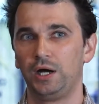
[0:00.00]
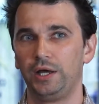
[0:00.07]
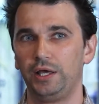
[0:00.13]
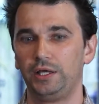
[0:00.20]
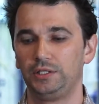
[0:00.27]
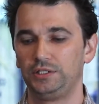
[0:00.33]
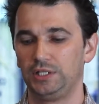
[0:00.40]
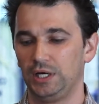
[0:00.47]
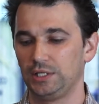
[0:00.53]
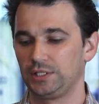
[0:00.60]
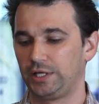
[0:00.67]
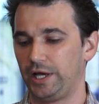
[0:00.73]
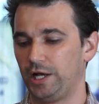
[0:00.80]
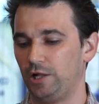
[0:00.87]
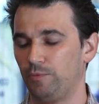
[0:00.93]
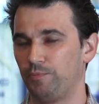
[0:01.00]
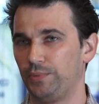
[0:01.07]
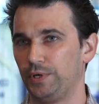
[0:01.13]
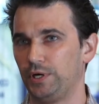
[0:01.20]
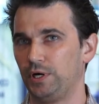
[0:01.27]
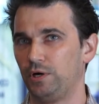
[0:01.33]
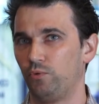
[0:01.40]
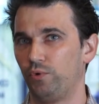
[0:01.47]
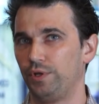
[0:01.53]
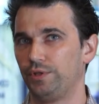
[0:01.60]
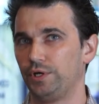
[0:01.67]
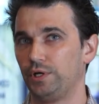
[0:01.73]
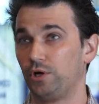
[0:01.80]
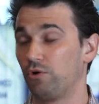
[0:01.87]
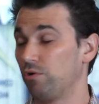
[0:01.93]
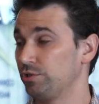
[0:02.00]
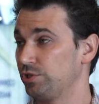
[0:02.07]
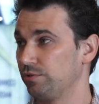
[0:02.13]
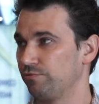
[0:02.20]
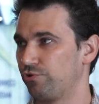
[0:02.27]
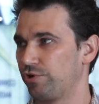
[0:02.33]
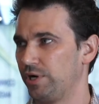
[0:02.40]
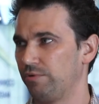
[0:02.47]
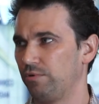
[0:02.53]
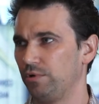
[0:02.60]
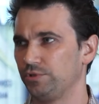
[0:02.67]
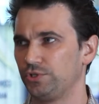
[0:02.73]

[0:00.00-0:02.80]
It does help with the cost of travel.